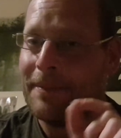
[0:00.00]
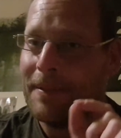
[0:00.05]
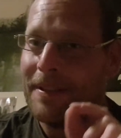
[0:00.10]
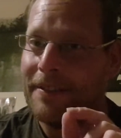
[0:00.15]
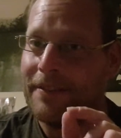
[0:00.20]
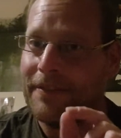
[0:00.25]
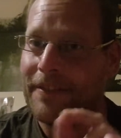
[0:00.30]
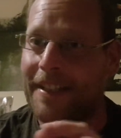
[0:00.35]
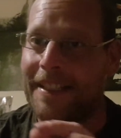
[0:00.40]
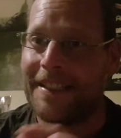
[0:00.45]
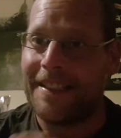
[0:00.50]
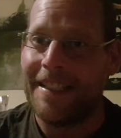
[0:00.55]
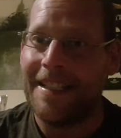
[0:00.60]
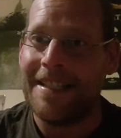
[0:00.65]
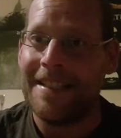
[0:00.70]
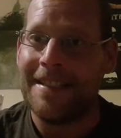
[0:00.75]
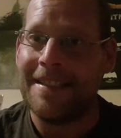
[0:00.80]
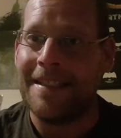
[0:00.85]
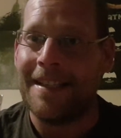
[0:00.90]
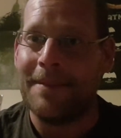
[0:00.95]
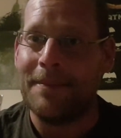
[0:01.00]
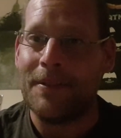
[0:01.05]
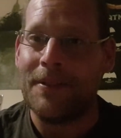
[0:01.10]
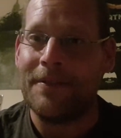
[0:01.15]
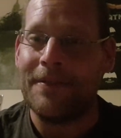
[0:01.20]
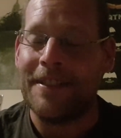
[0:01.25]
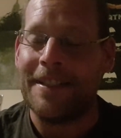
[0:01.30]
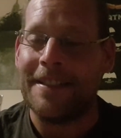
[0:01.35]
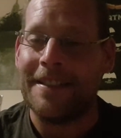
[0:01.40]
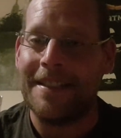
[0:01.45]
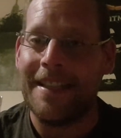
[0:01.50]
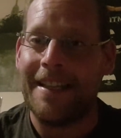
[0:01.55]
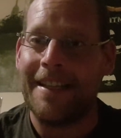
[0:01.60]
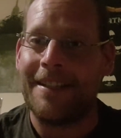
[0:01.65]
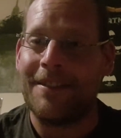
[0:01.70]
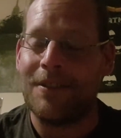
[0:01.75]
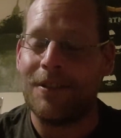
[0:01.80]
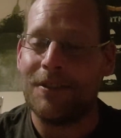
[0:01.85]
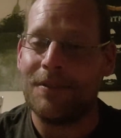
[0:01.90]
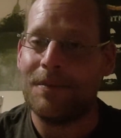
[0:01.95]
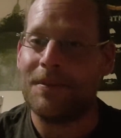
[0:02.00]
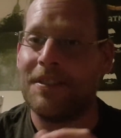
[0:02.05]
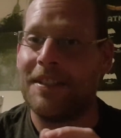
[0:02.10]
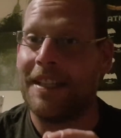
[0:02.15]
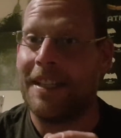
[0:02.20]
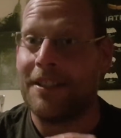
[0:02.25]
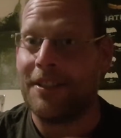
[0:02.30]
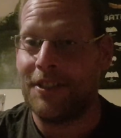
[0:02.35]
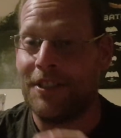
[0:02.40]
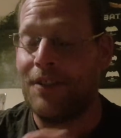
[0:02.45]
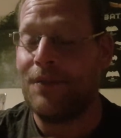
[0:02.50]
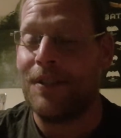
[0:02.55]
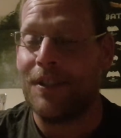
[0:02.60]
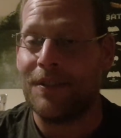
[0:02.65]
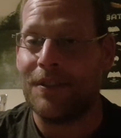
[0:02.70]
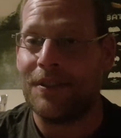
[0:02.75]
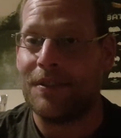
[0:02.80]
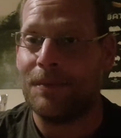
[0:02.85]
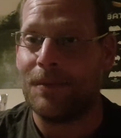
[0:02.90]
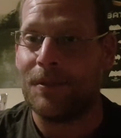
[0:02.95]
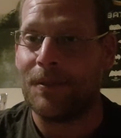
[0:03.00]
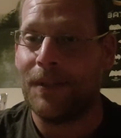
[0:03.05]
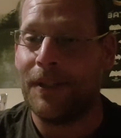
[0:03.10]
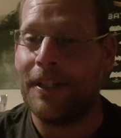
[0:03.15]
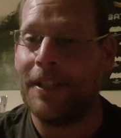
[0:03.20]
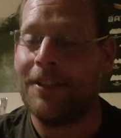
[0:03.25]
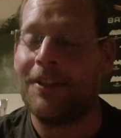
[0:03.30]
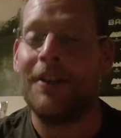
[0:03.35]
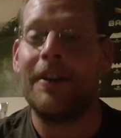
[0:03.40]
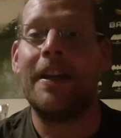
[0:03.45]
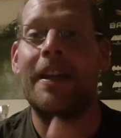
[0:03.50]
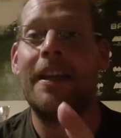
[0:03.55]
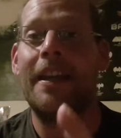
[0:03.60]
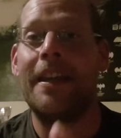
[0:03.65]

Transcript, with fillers: but the fact is, that movie is set at Christmas, it gets shown at Christmas quite a lot,